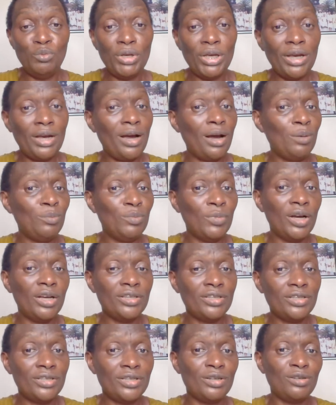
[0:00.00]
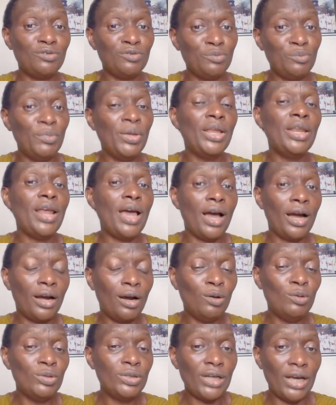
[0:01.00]
become a self-made
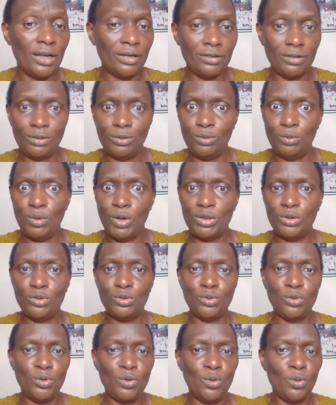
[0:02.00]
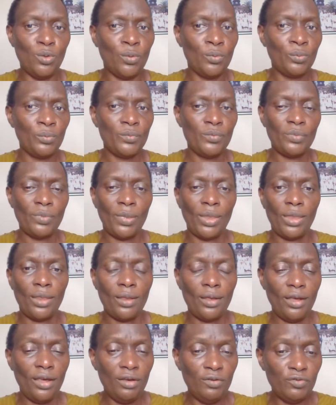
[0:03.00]
accountant. You want to know
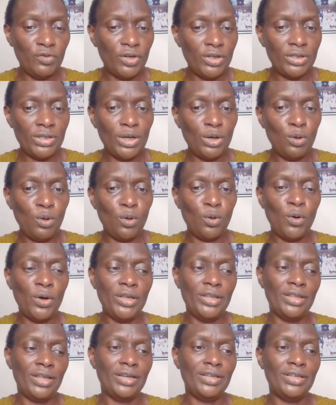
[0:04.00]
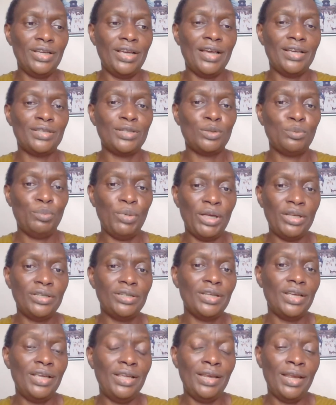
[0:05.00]
every single coin that he has
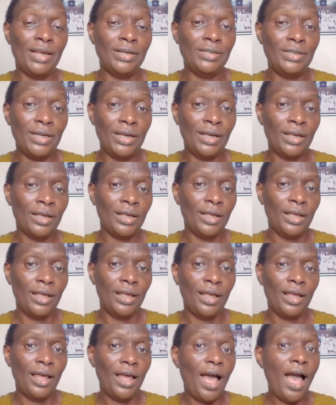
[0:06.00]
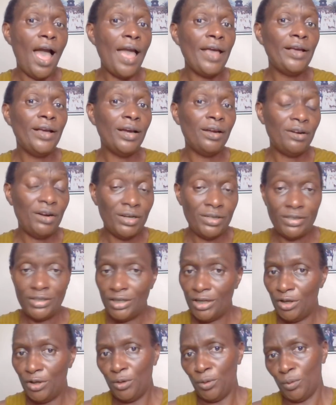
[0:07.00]
spent in a day. I
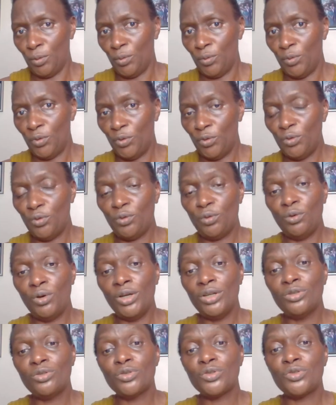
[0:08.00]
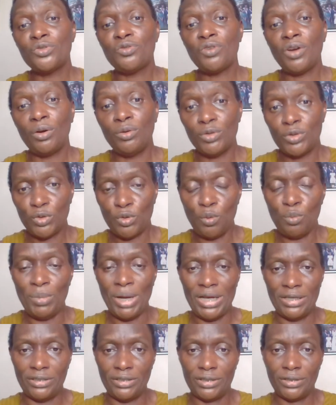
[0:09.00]
guarantee you, you're going to struggle so
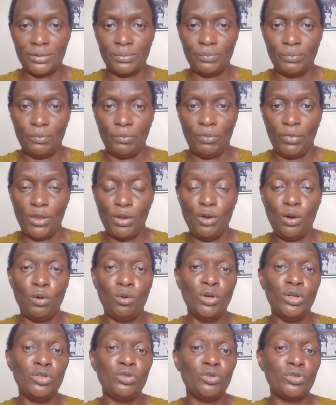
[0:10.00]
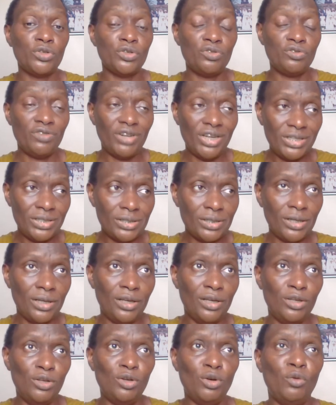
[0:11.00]
much. You're going to stress.
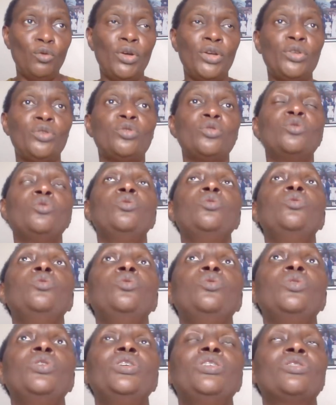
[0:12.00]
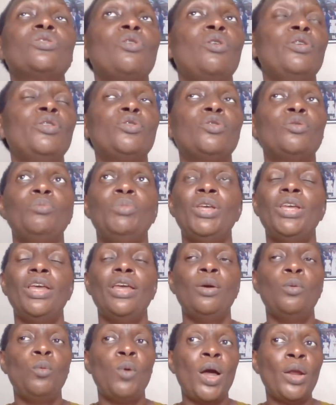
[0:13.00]
It's going to be
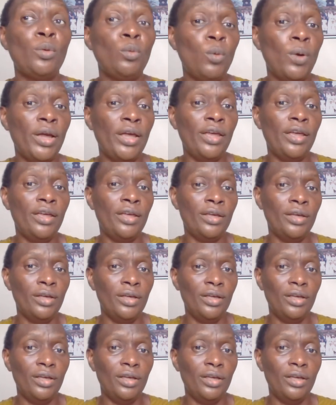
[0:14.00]
a one-way